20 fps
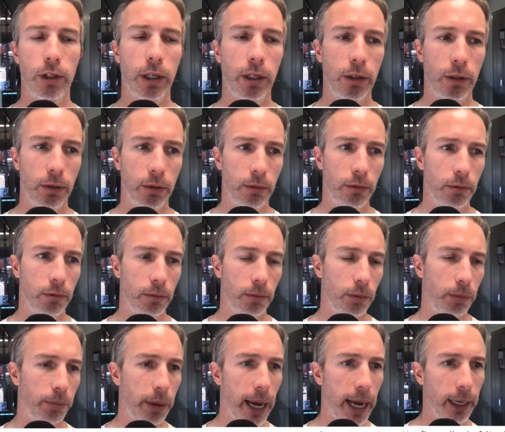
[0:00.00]
And
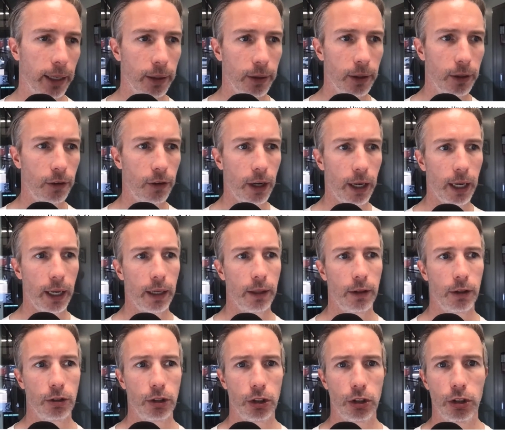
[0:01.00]
back in the day,
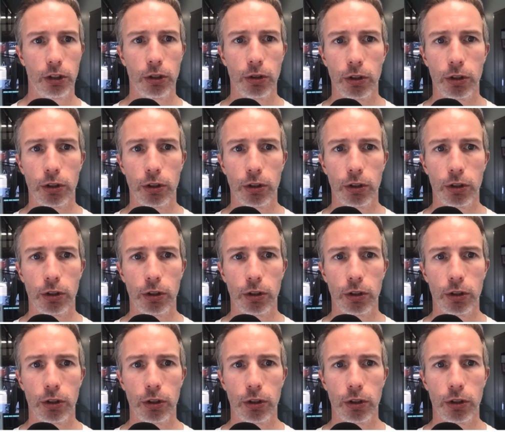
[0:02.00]
there just